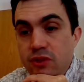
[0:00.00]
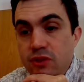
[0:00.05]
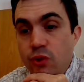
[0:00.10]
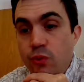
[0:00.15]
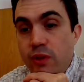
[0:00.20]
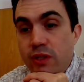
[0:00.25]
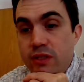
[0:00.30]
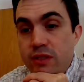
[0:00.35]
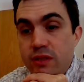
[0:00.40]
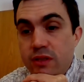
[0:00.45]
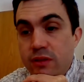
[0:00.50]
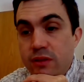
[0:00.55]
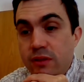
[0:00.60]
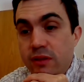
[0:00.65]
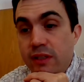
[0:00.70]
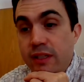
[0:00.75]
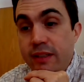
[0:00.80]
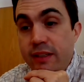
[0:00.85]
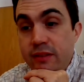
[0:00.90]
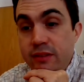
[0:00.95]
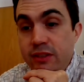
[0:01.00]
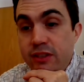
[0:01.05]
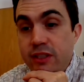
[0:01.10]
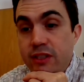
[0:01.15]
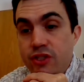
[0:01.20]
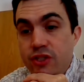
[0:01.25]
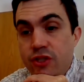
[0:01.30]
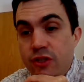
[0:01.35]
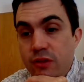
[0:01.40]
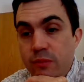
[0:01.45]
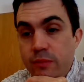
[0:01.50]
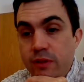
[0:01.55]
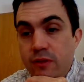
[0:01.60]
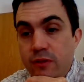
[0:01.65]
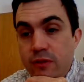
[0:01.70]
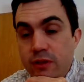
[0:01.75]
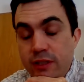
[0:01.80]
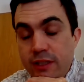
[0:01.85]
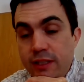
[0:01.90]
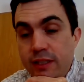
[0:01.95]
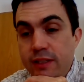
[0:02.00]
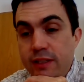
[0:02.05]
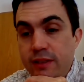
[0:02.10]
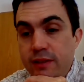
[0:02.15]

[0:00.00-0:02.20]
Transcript: You want to learn English and German, okay.